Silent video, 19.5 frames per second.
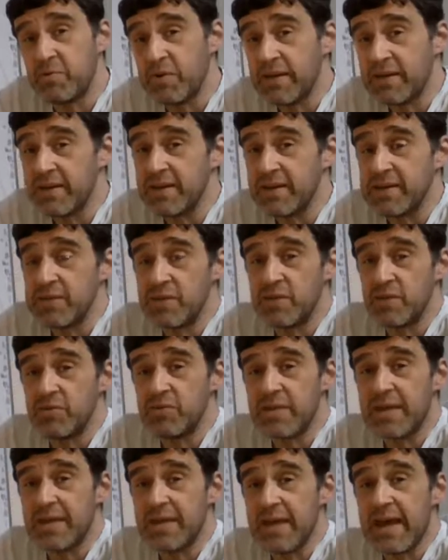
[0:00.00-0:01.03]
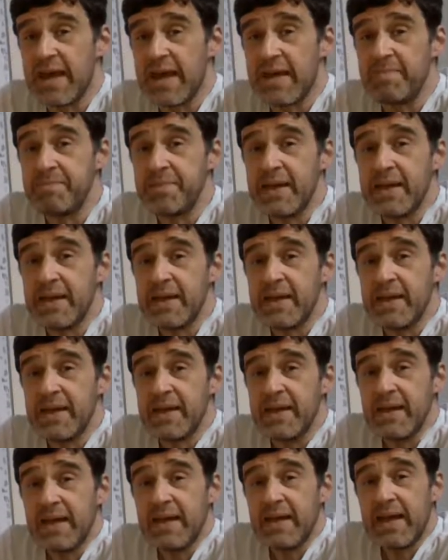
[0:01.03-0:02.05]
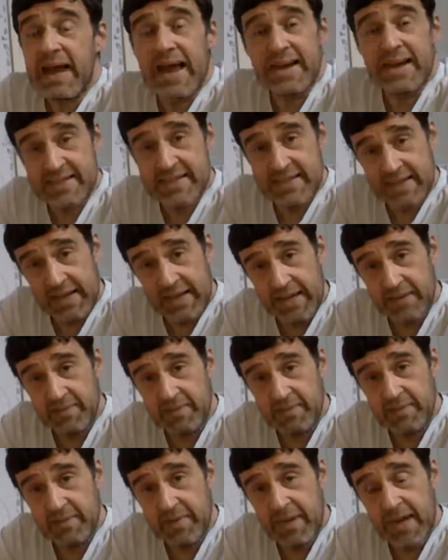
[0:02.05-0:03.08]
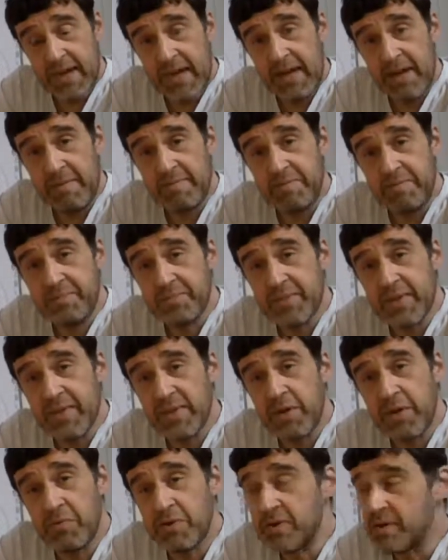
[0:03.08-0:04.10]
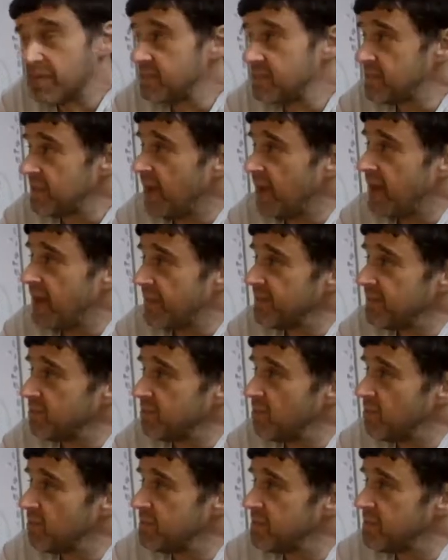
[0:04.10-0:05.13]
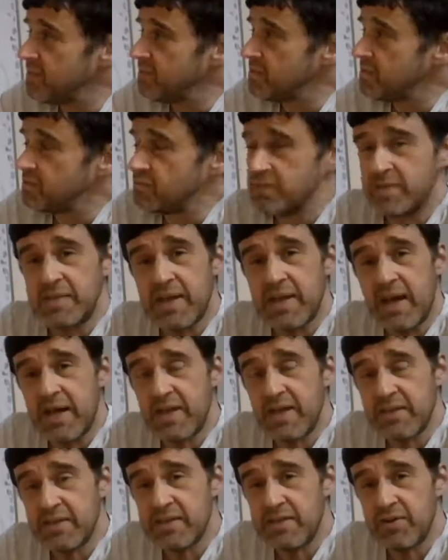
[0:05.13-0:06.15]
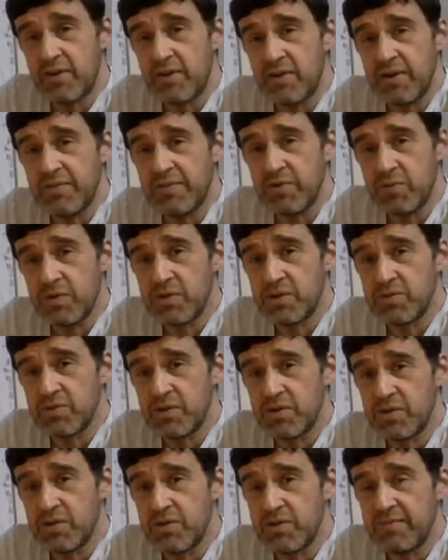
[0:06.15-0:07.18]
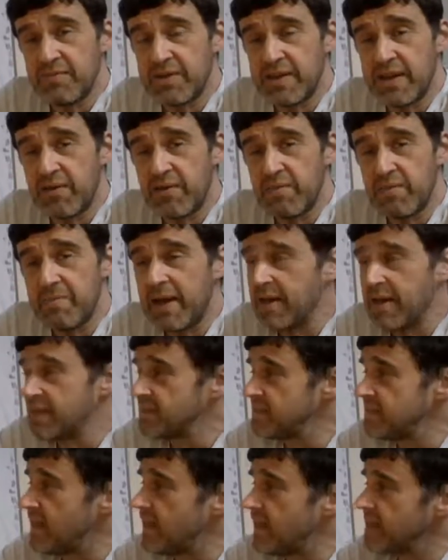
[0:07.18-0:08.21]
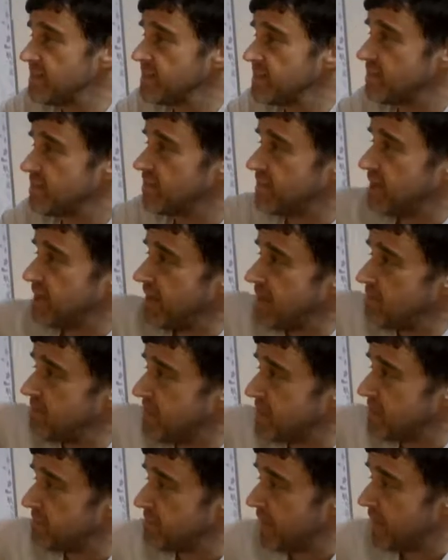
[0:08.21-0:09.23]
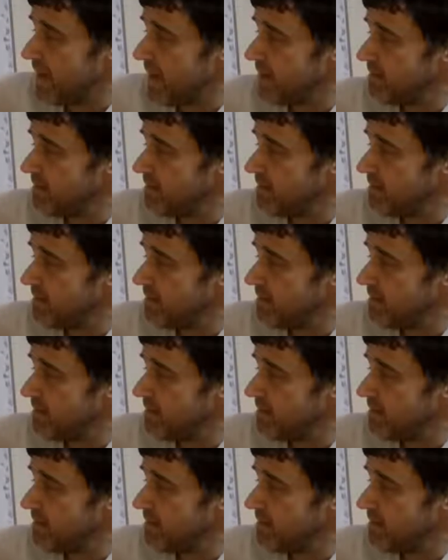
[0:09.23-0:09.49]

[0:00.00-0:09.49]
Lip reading: we're going to do the editing. So we're going to start, I think what we'll do is we'll start this story. If you want to watch the other video, we might start it. So I'll keep this bit,